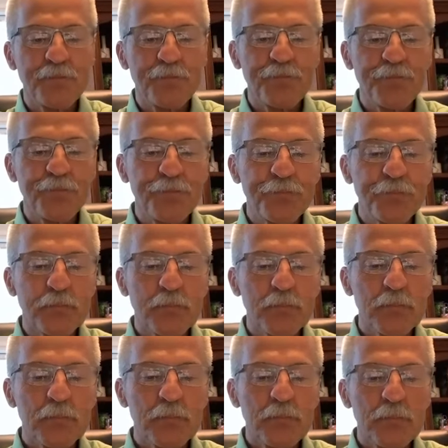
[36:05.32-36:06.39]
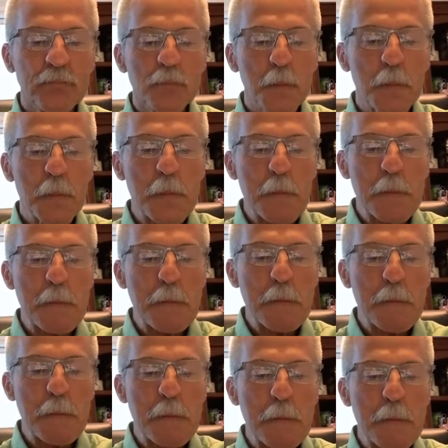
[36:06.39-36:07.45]

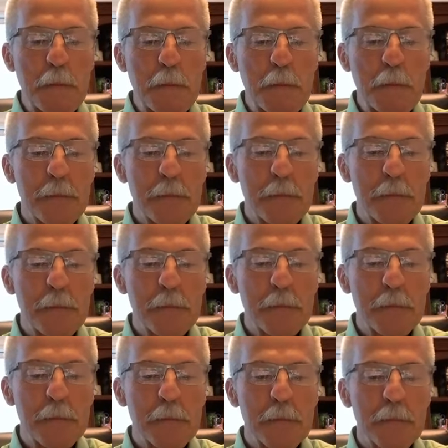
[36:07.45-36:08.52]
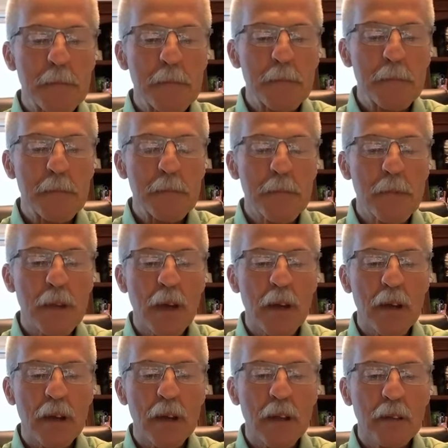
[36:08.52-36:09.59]

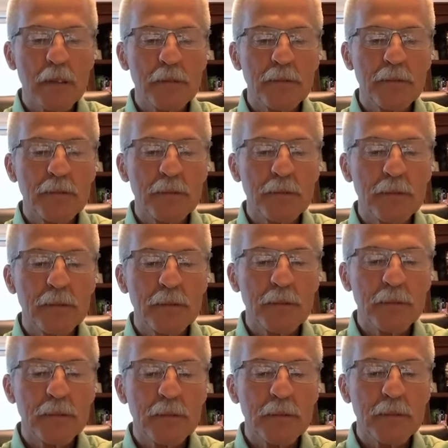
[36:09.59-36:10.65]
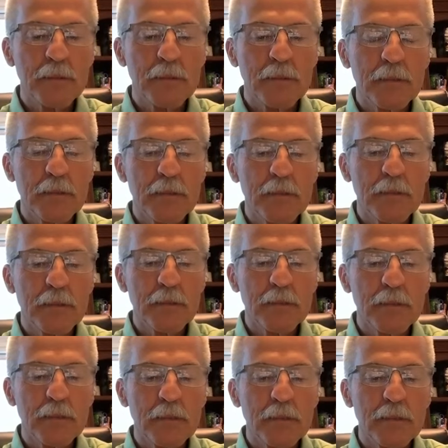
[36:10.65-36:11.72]

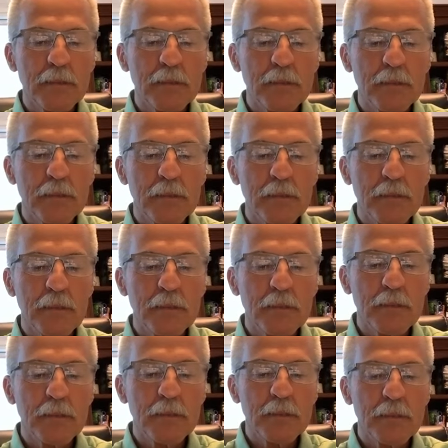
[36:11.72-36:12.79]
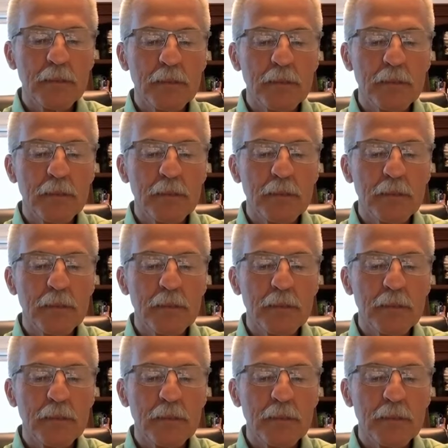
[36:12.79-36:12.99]
Nothing is said.